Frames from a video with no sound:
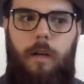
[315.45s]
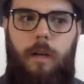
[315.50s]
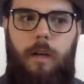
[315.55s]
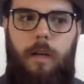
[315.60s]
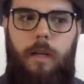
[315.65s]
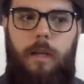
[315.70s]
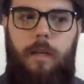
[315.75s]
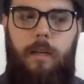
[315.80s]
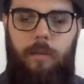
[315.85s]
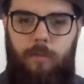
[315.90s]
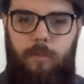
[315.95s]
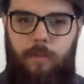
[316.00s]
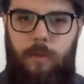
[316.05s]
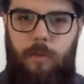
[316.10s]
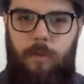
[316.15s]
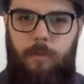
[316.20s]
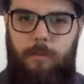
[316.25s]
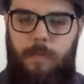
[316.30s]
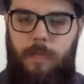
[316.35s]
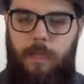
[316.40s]
indie
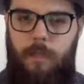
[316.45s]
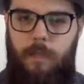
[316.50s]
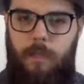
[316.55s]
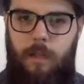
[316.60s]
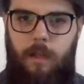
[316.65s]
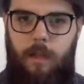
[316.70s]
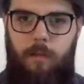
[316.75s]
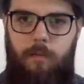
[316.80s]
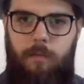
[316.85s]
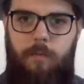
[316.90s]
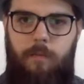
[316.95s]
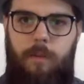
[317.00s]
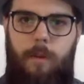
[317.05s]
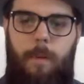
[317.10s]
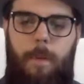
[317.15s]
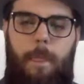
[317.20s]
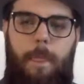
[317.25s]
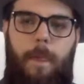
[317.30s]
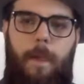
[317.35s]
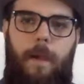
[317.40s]
films.
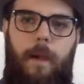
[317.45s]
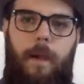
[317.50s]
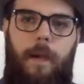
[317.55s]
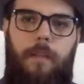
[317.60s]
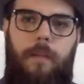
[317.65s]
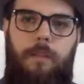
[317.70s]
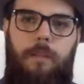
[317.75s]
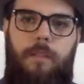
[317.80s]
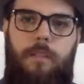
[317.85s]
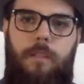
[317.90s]
I used